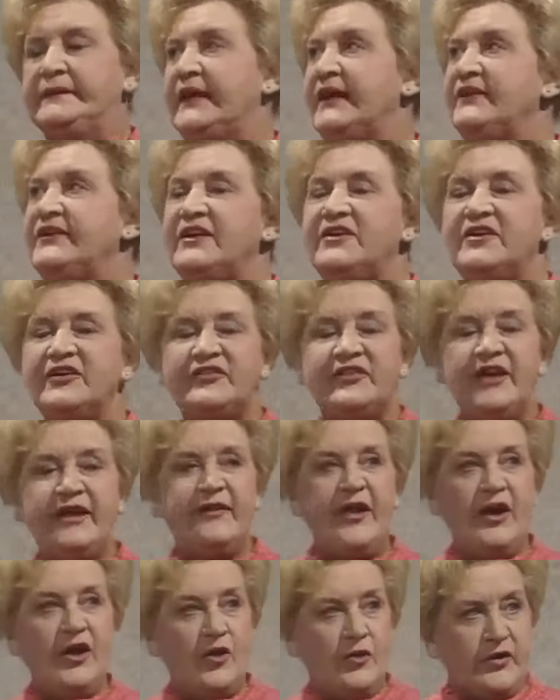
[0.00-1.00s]
and did you see
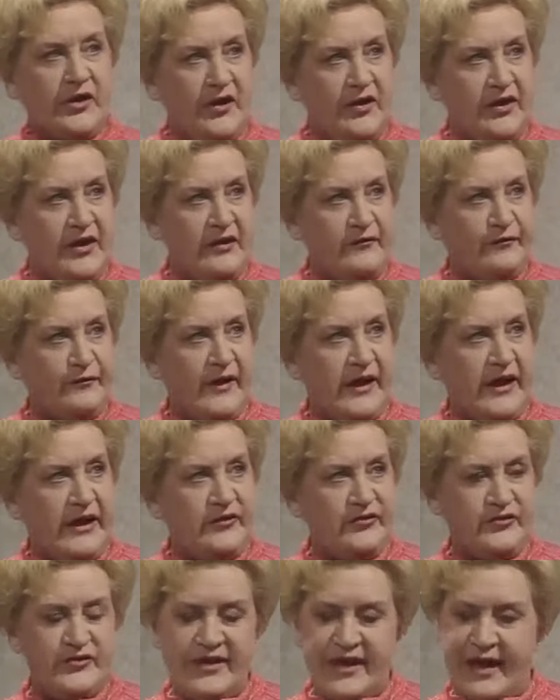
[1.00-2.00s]
the look on her
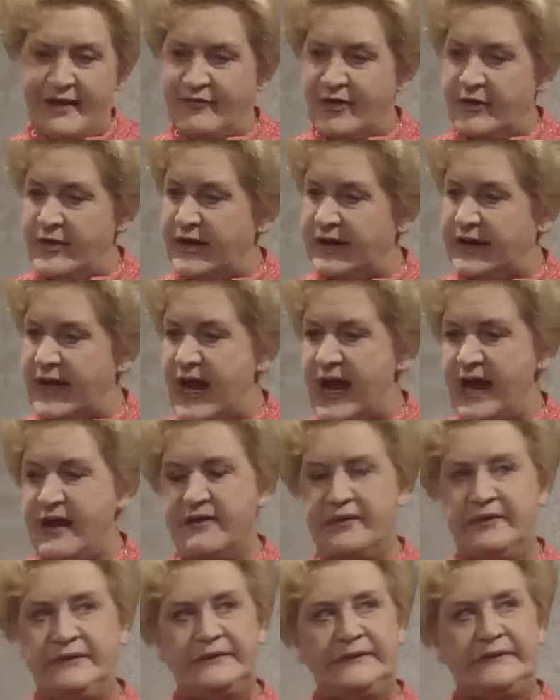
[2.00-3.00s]
face? Never
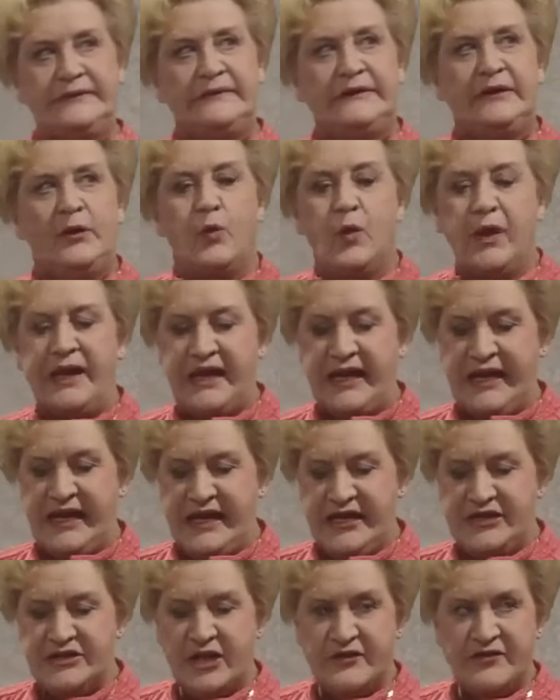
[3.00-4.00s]
again. We
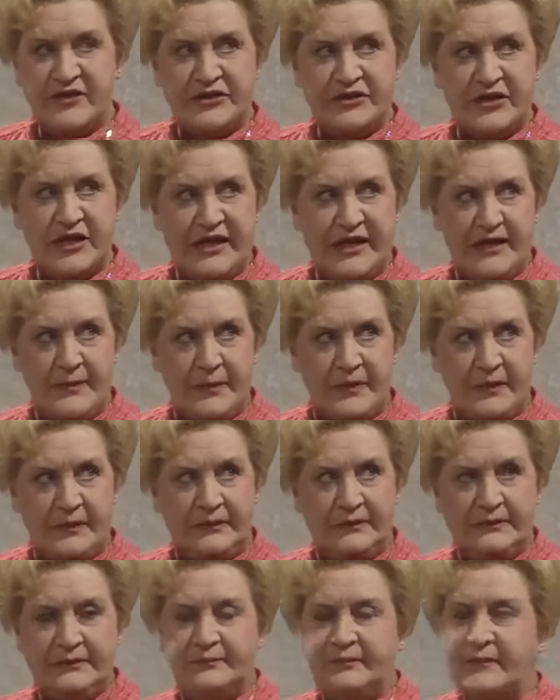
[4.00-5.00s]
eat at the table.